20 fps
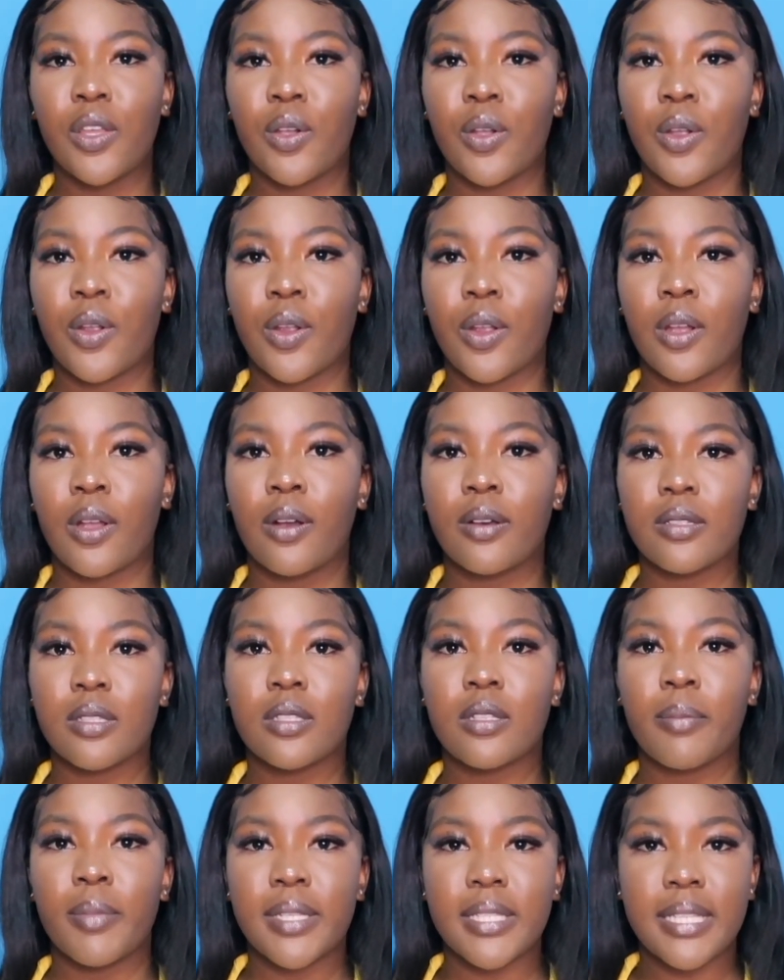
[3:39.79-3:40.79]
your
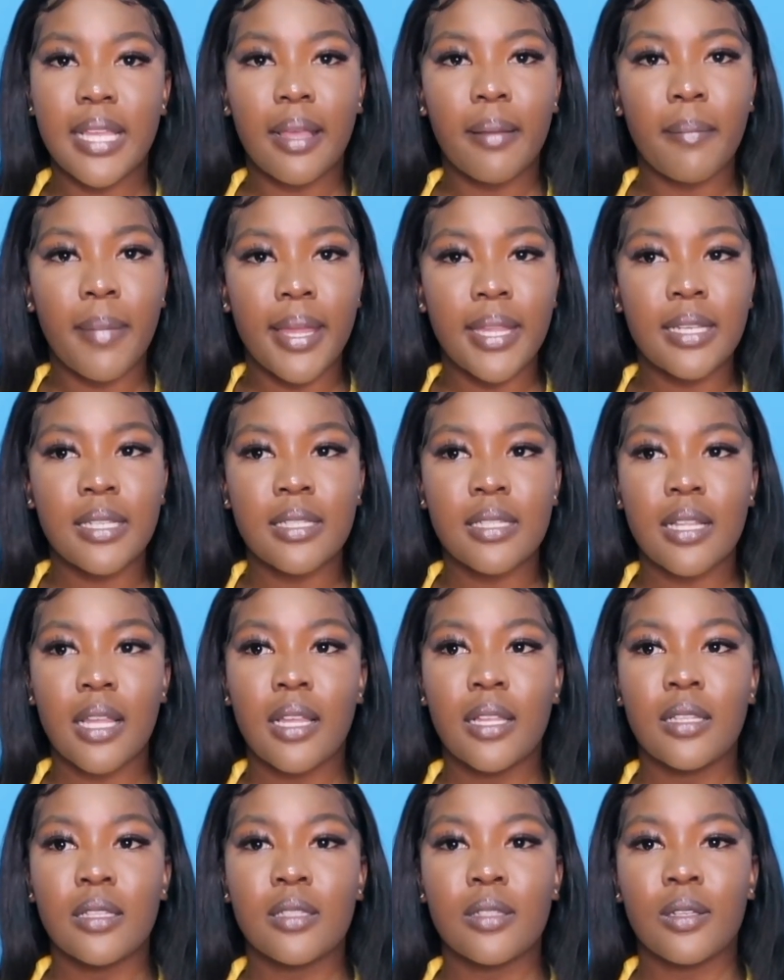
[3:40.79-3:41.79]
customer segments
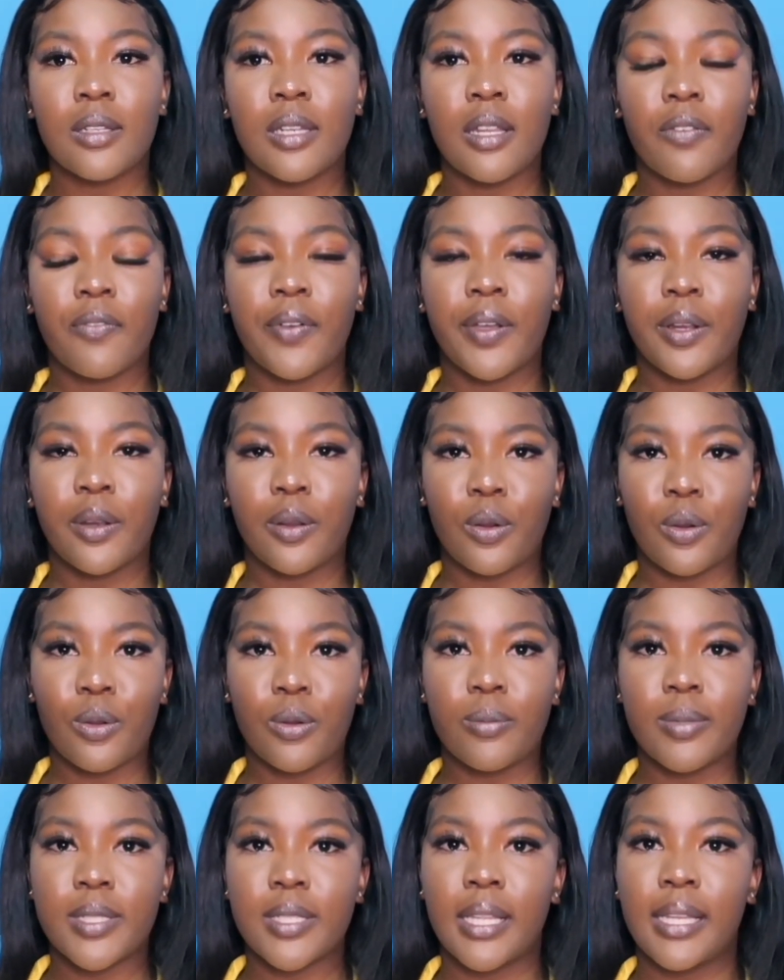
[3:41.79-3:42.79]
into different groups.